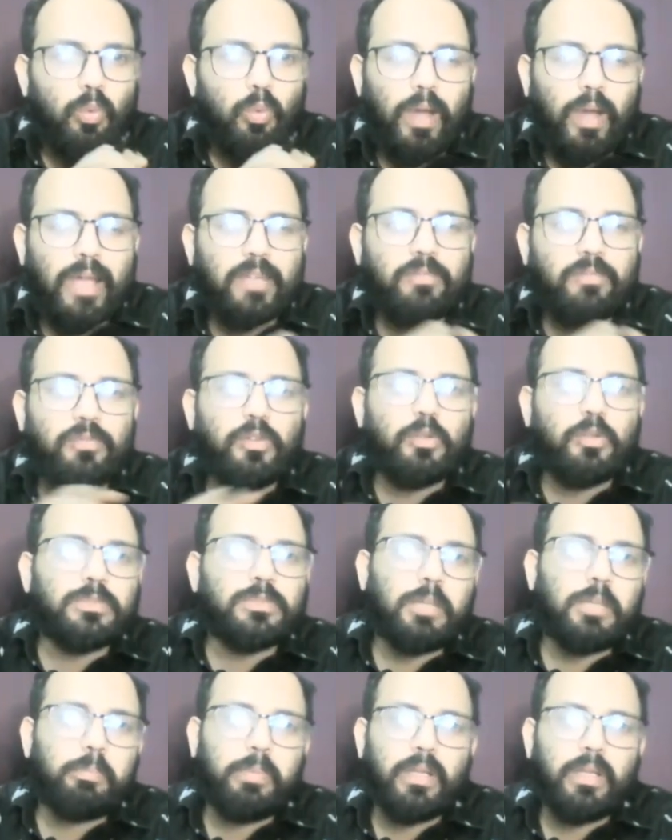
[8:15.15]
White
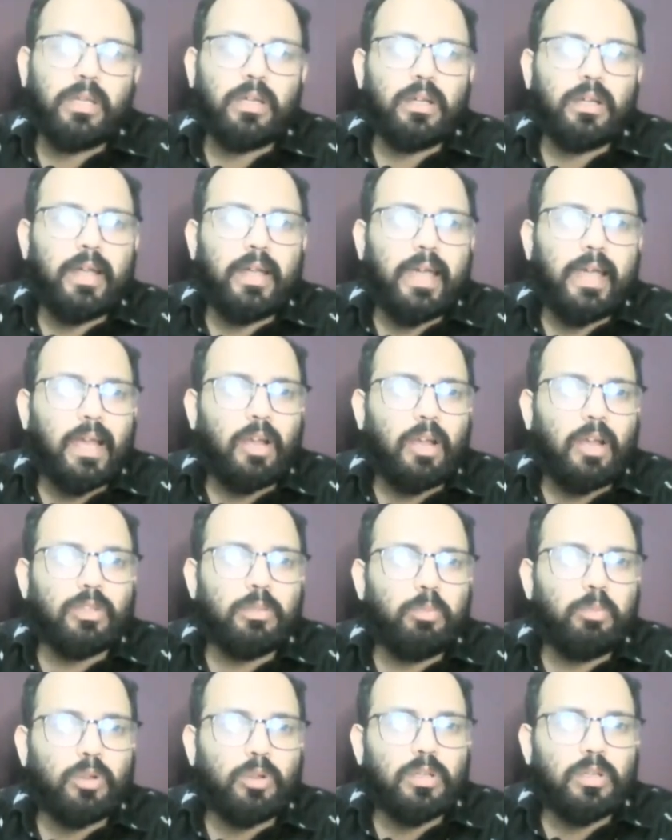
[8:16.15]
fumes appear around
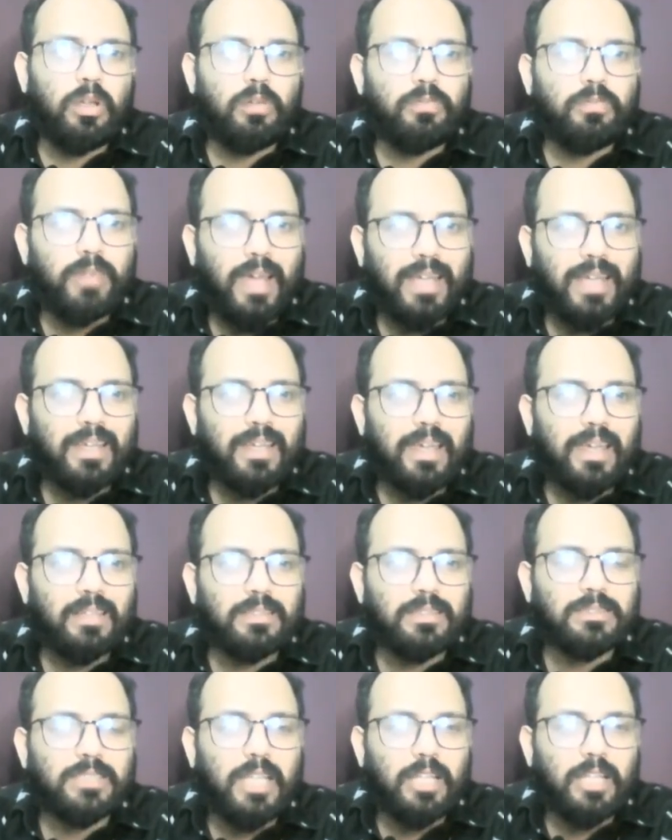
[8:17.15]
the bottle of
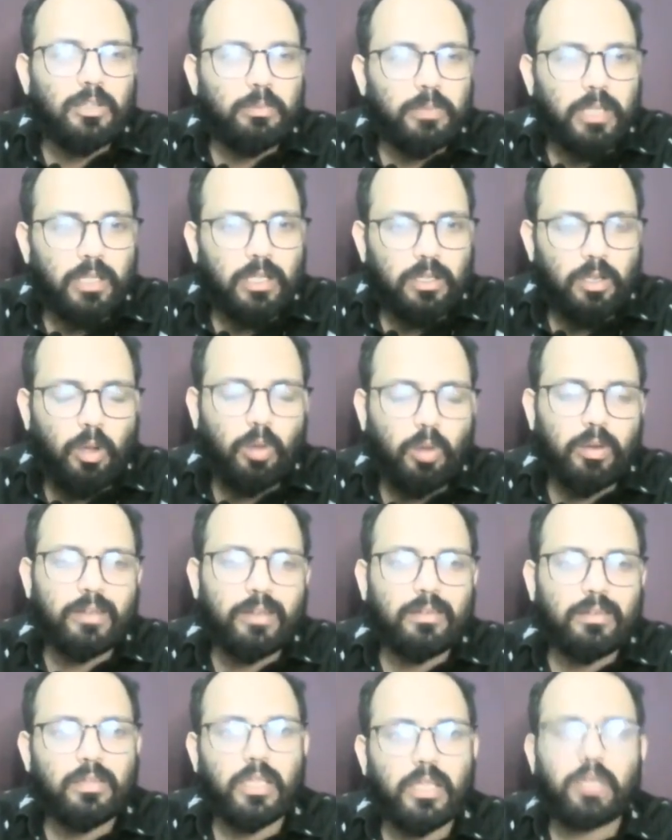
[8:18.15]
anhydrous aluminum
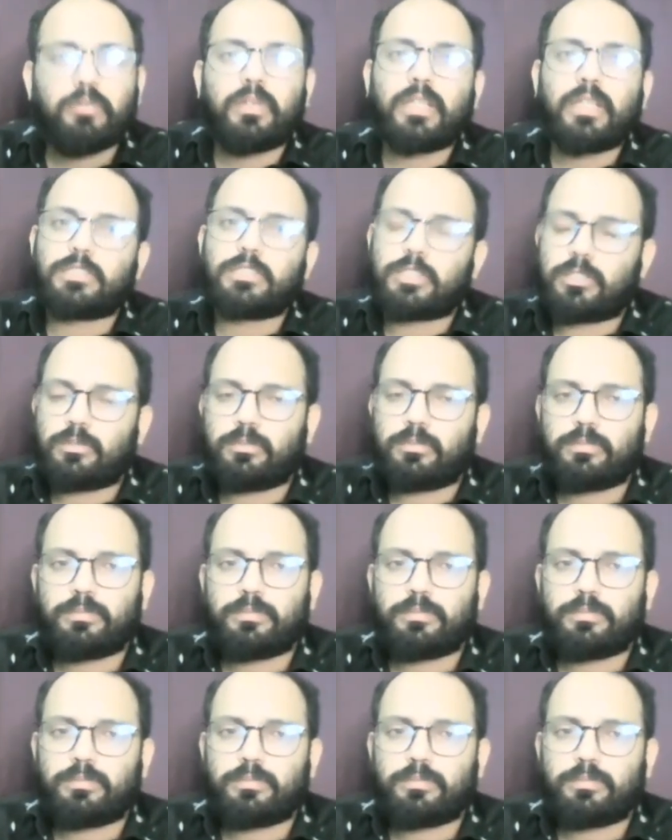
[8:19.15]
chloride. Give reason.